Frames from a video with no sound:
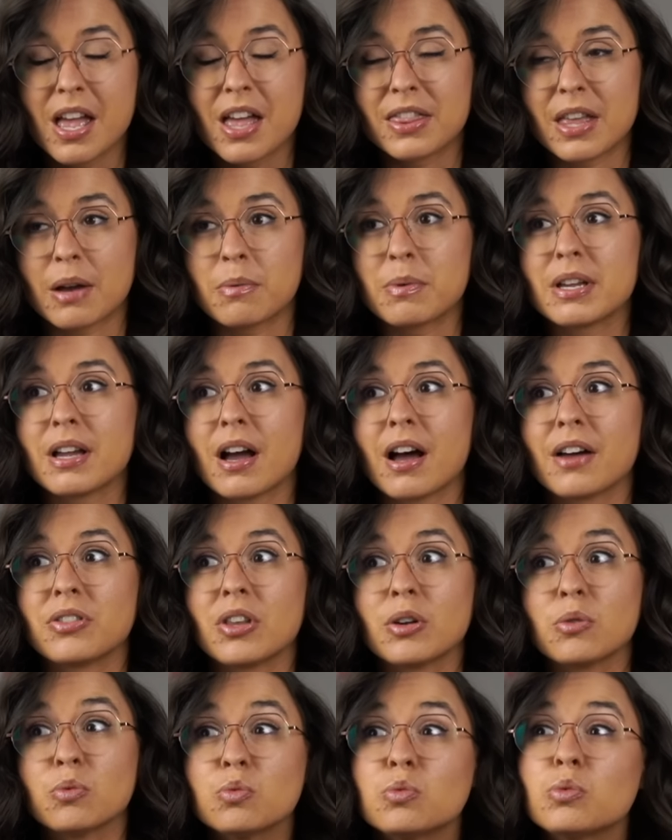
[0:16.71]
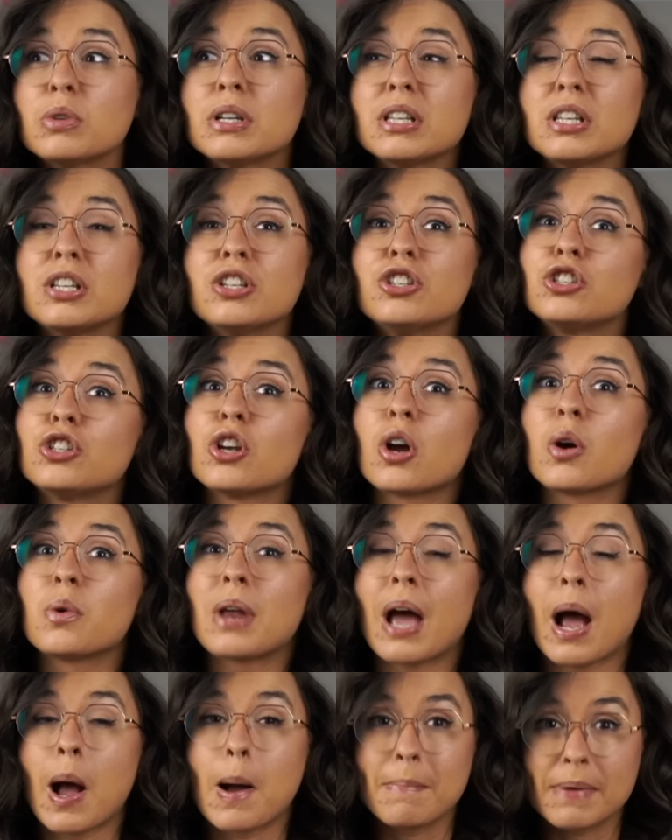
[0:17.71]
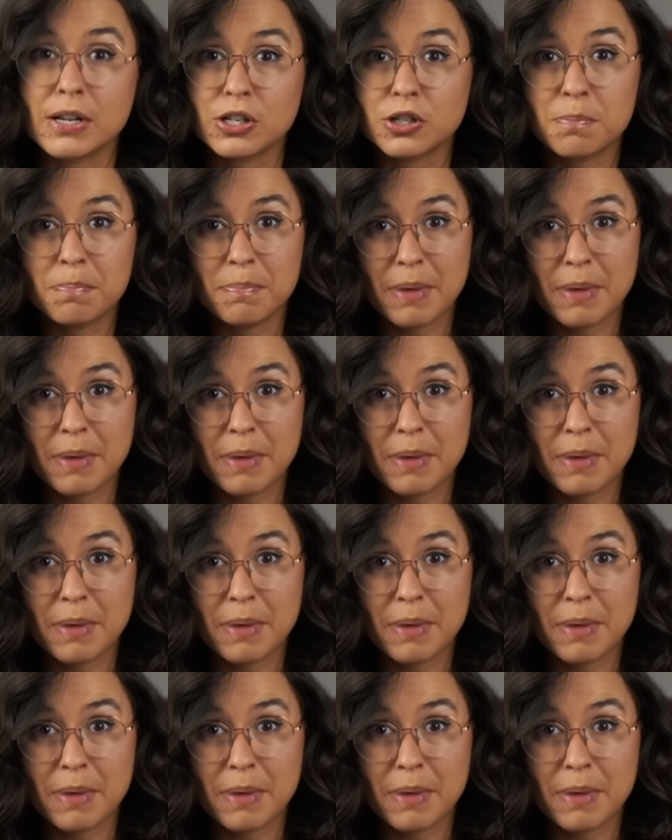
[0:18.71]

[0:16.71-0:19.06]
that we got that really showed how much